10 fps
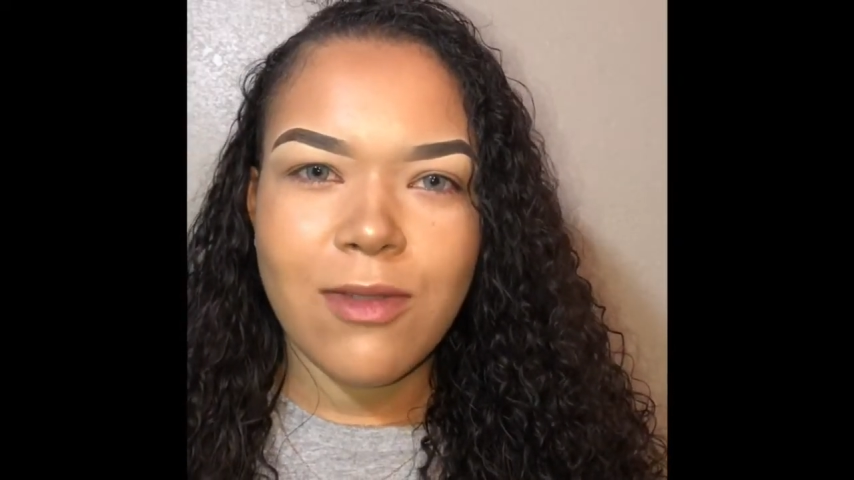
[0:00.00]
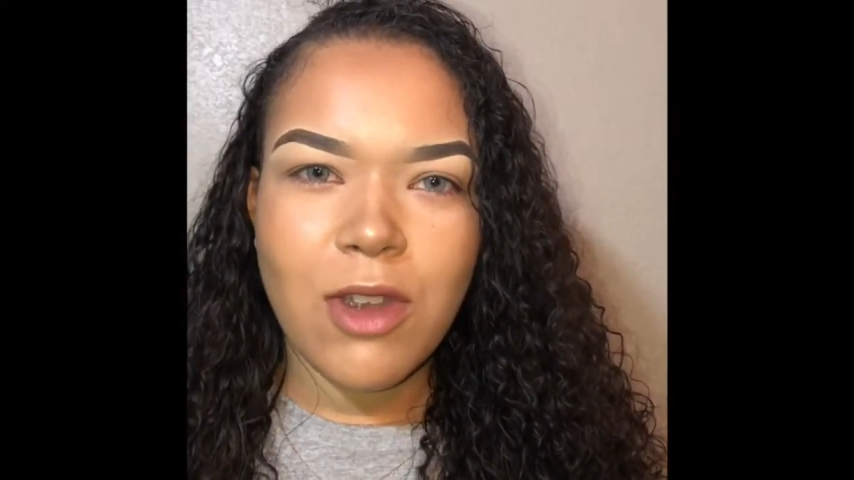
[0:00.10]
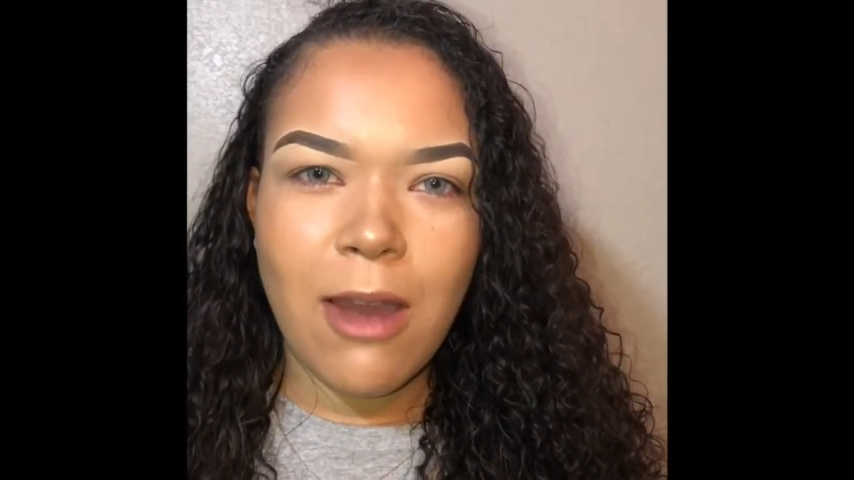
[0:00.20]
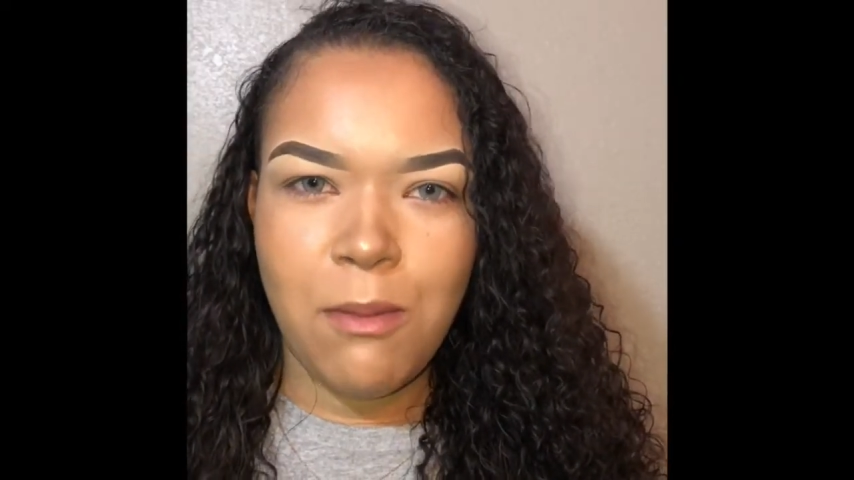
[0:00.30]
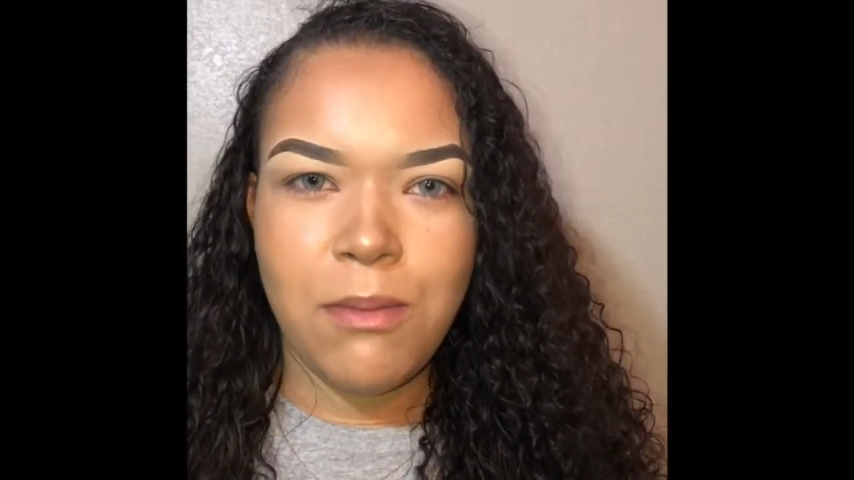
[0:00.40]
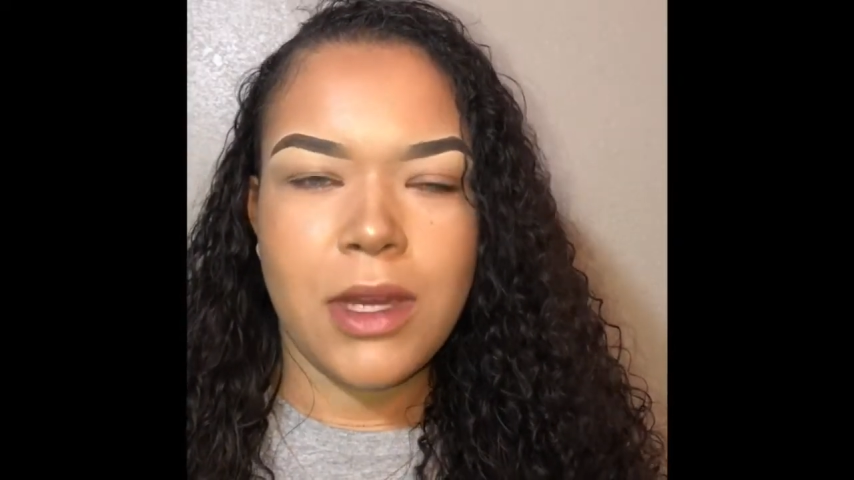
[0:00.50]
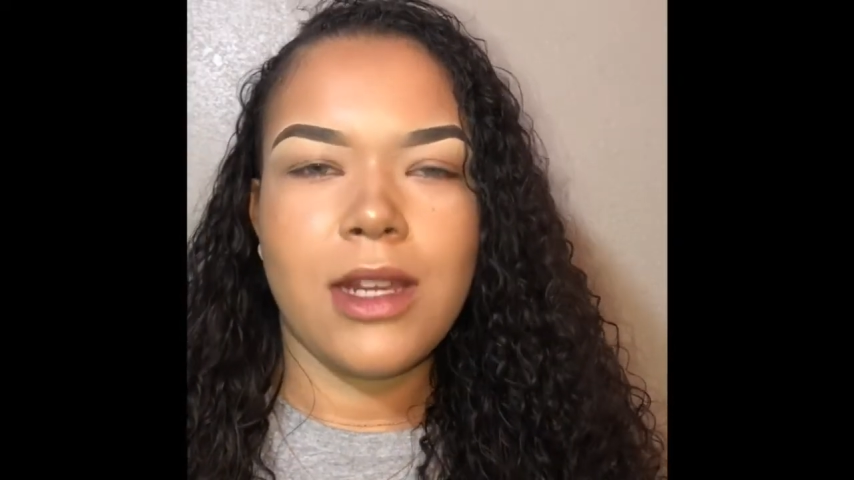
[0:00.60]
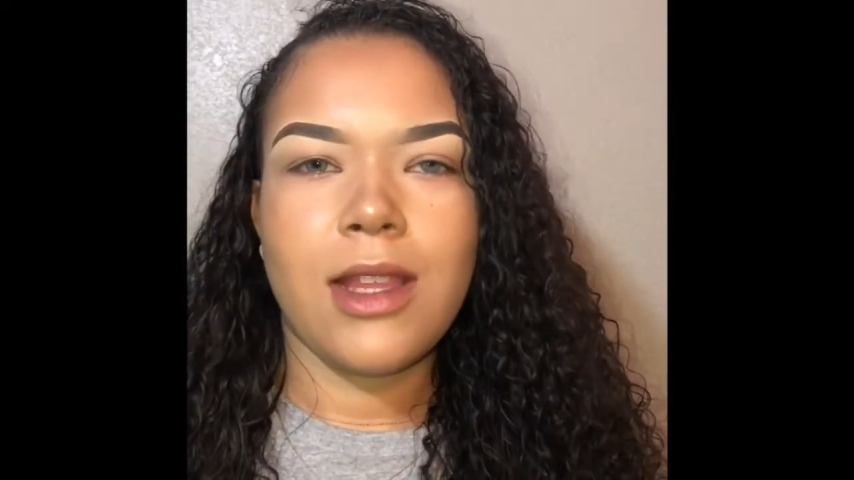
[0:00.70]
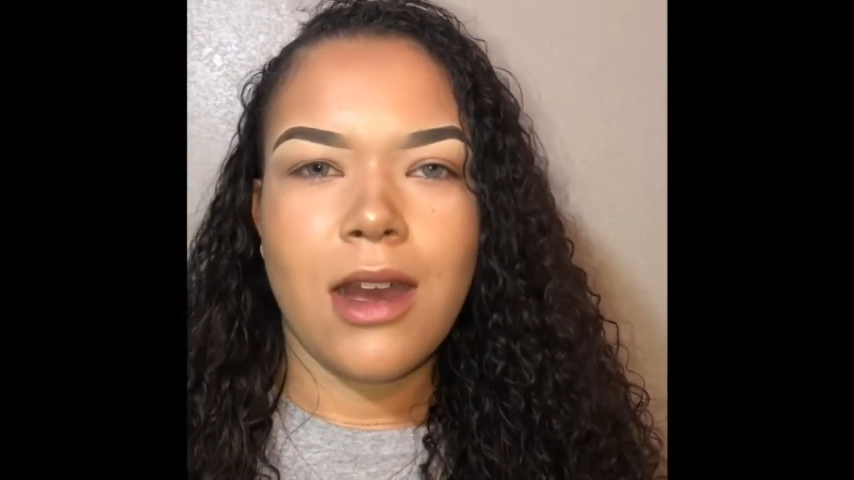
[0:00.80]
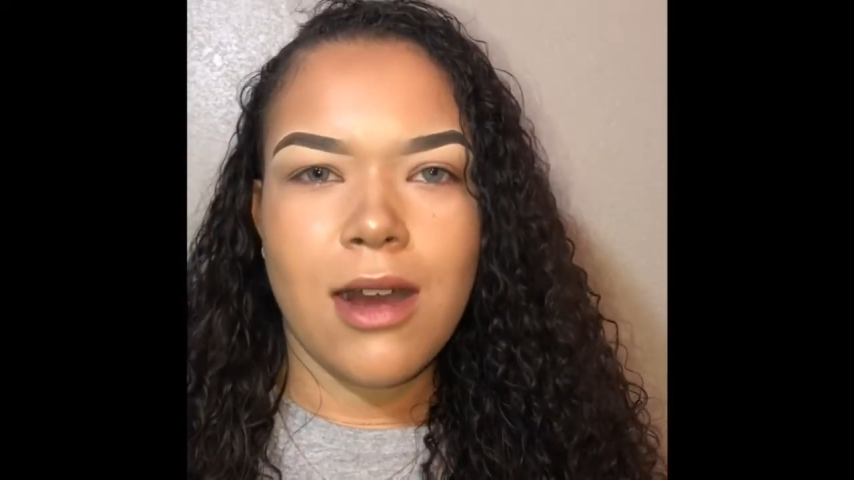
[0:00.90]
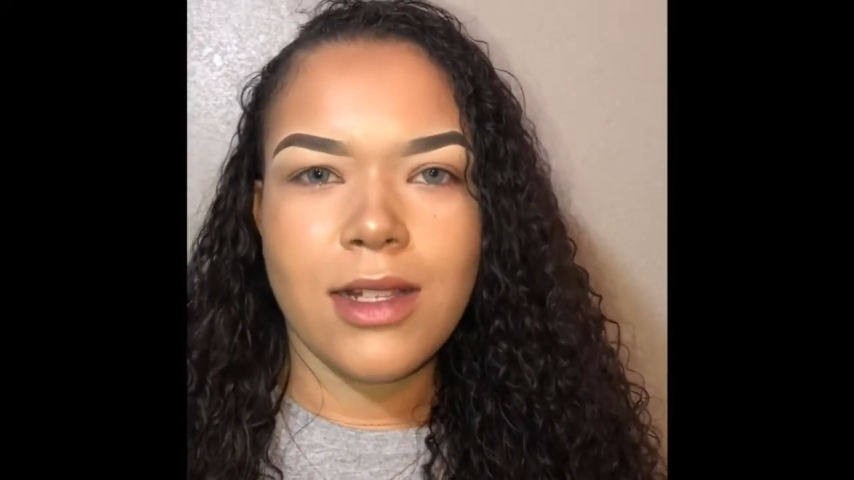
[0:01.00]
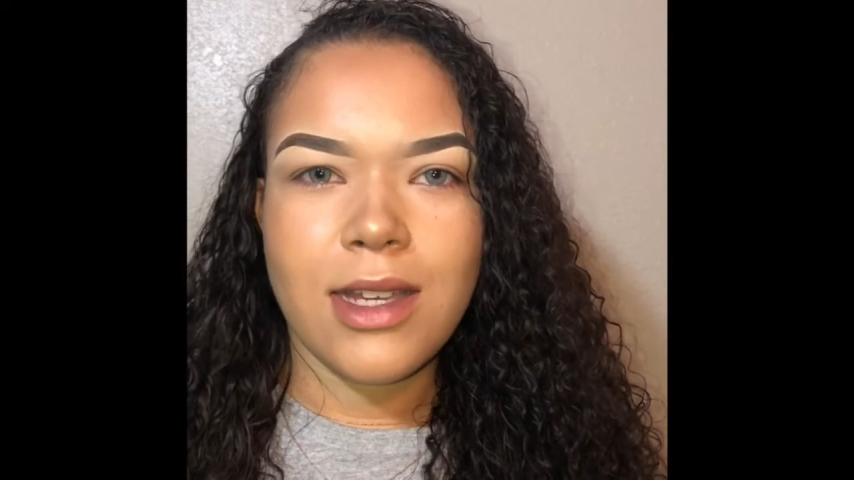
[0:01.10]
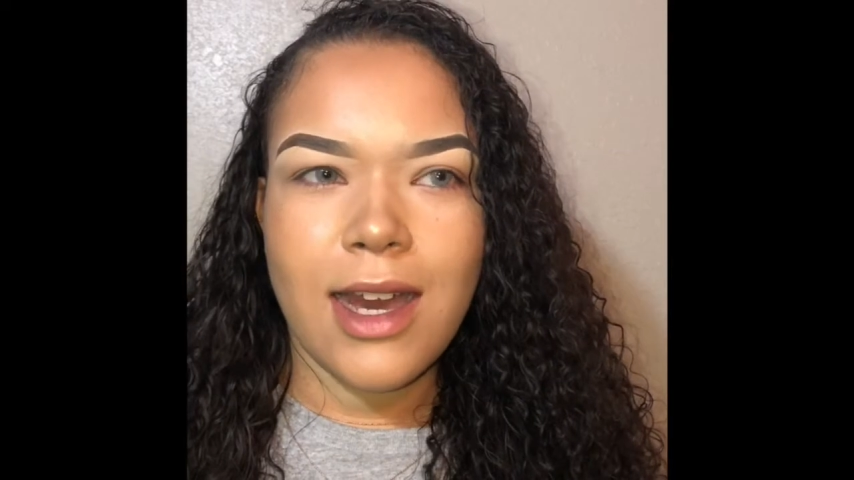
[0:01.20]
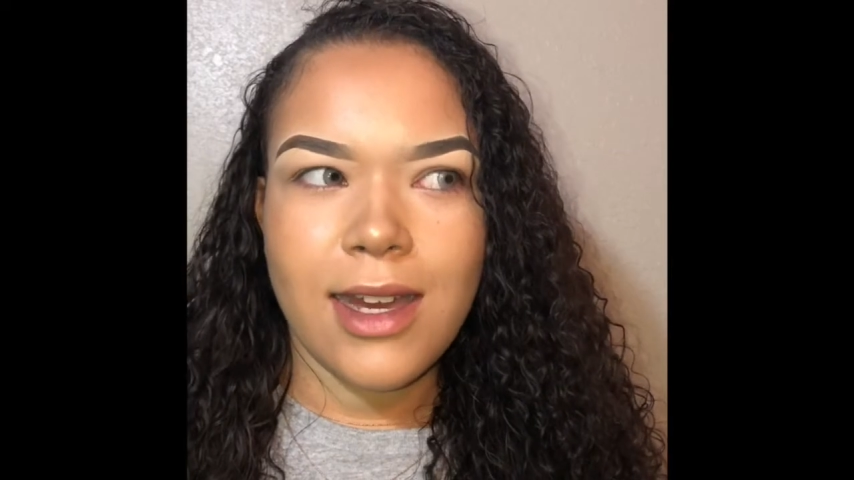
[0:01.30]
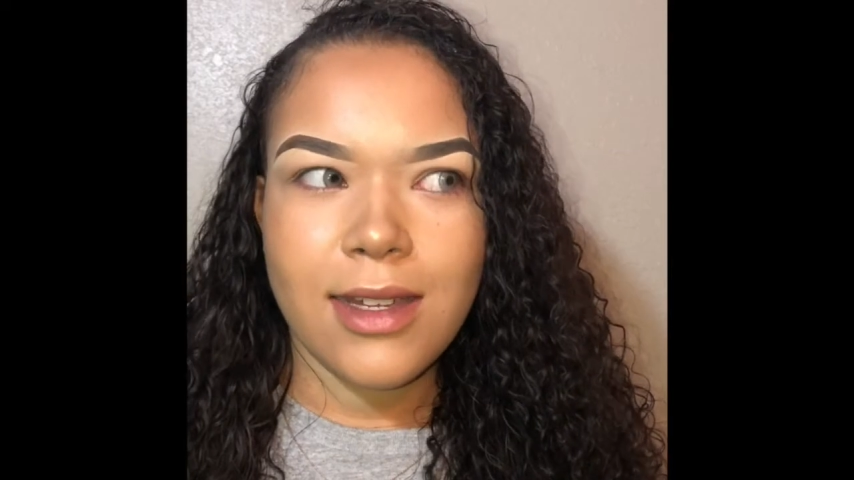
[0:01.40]
after I put in the
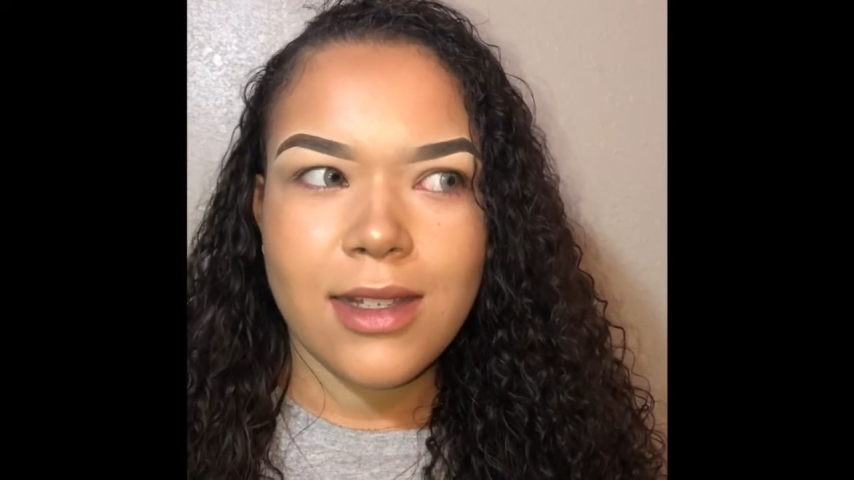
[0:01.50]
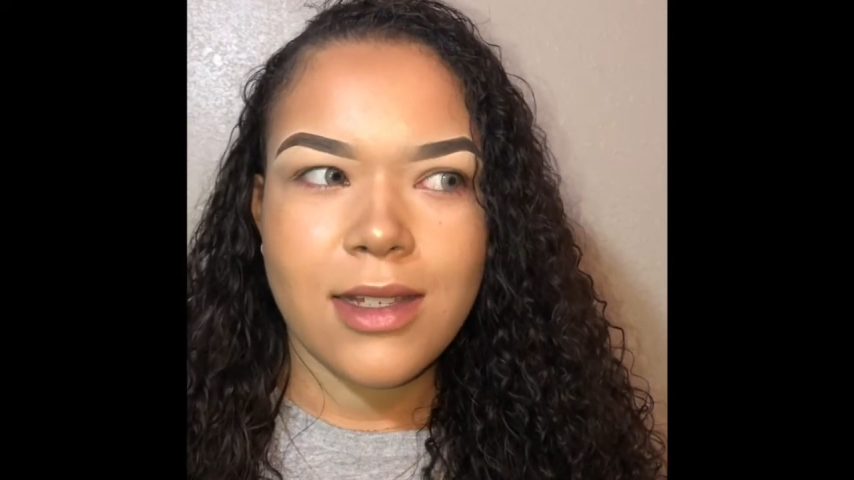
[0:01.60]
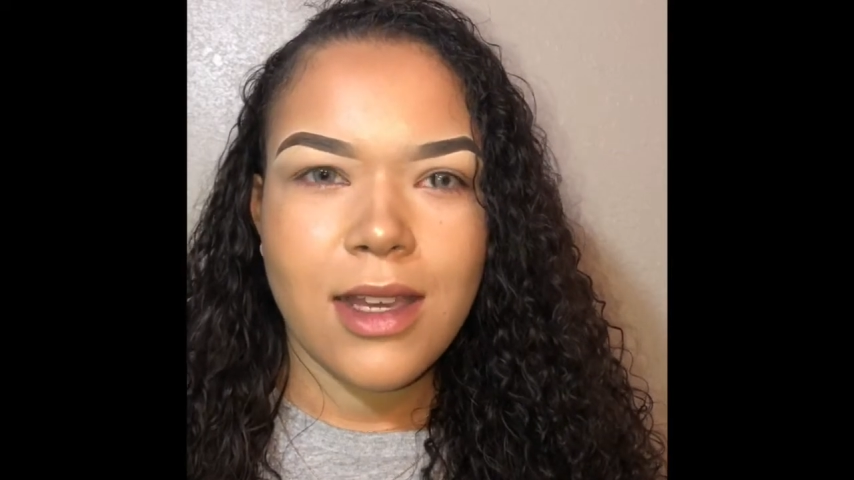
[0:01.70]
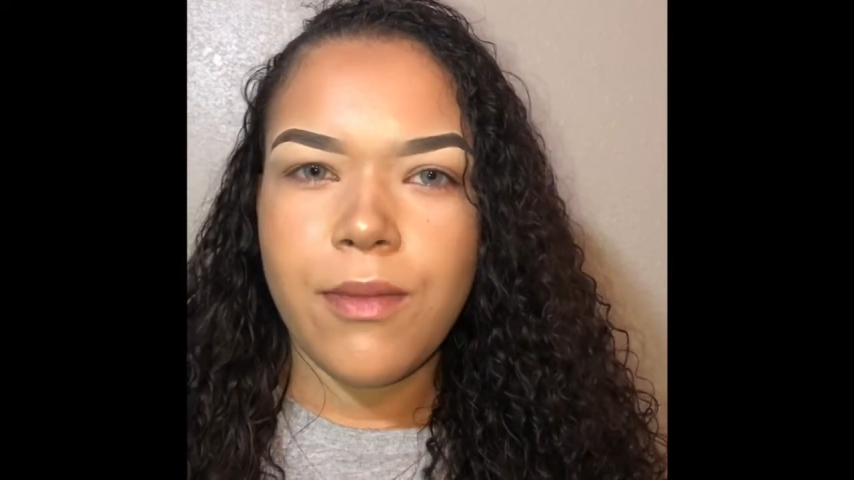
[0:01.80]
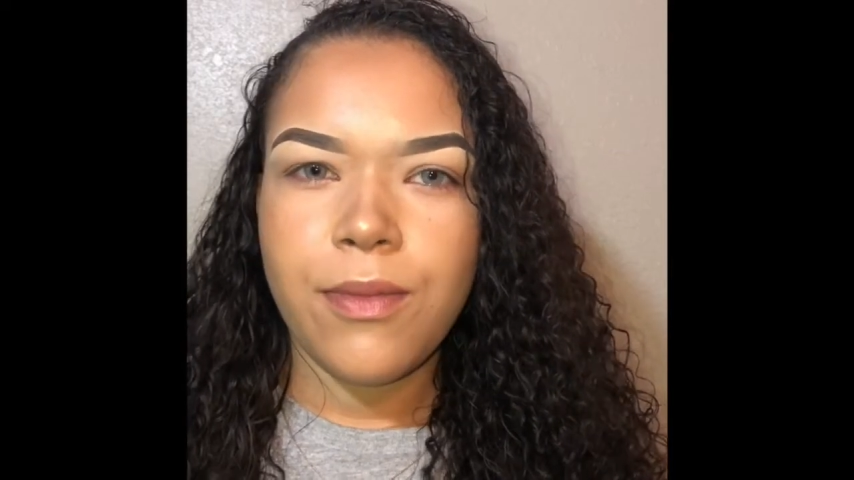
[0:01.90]
contacts.